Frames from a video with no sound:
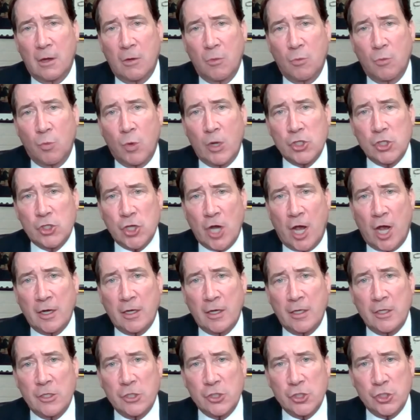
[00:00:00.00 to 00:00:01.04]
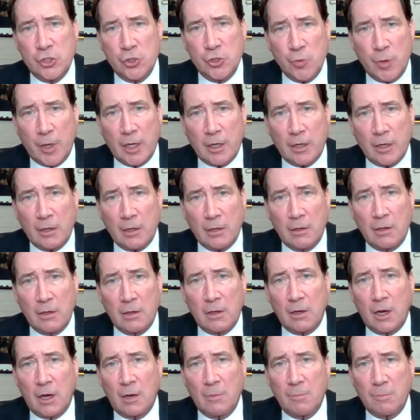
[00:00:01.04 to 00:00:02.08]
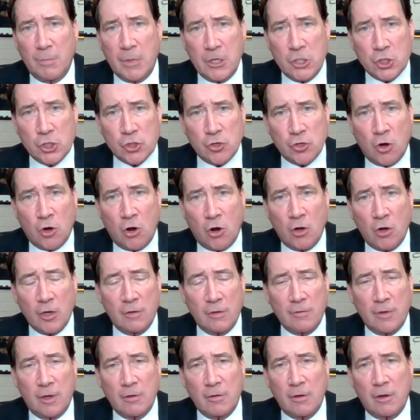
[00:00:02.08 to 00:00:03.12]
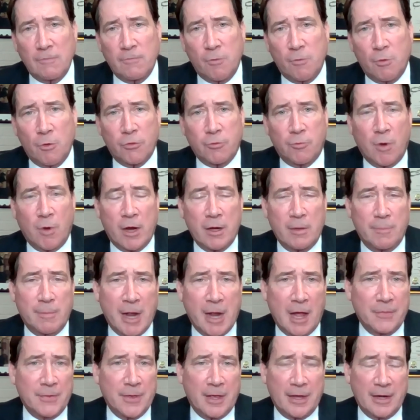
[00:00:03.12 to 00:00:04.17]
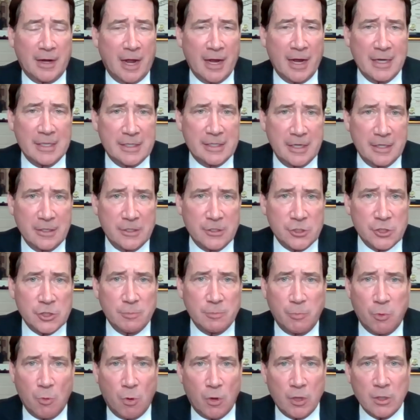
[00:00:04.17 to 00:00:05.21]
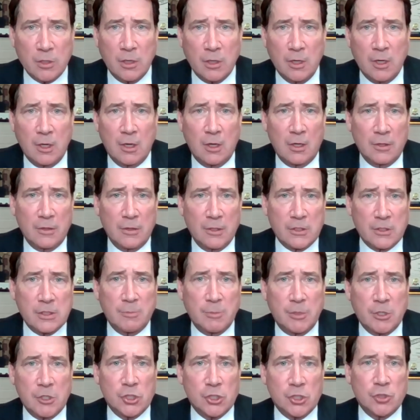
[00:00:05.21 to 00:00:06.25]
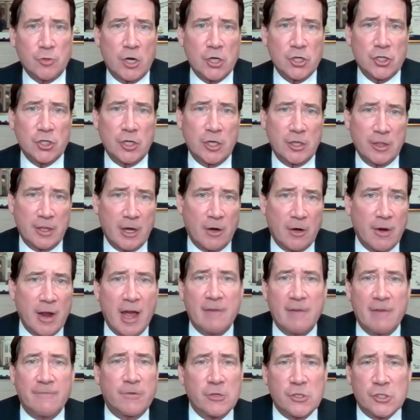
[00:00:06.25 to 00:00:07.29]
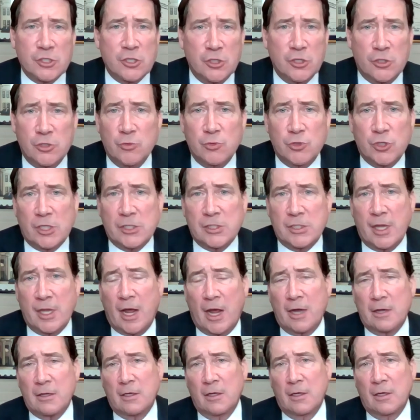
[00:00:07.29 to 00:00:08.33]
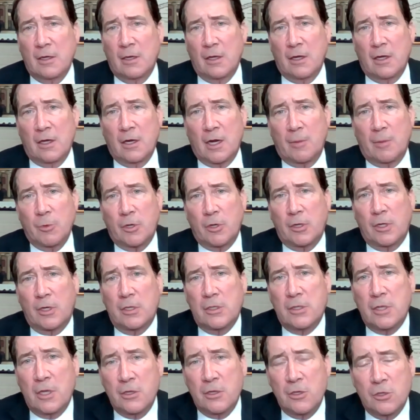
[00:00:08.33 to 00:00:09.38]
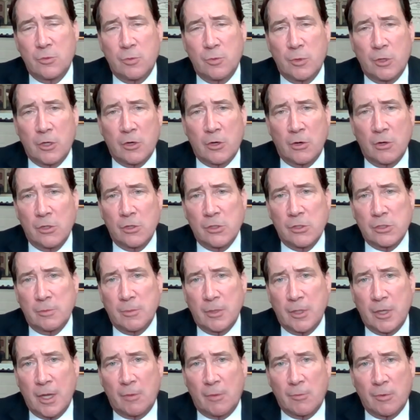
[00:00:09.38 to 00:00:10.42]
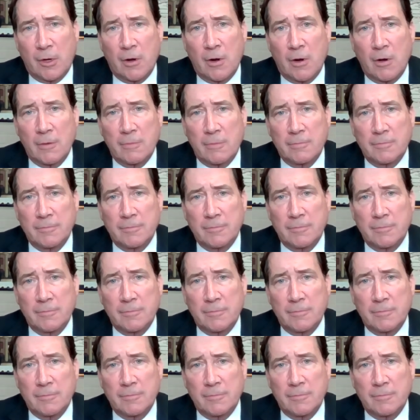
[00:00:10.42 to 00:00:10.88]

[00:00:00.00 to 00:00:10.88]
what China is doing and be strong and forthright about that. And I intend to support this administration in their efforts to do just that. And I'm going to continue to encourage them in that regard.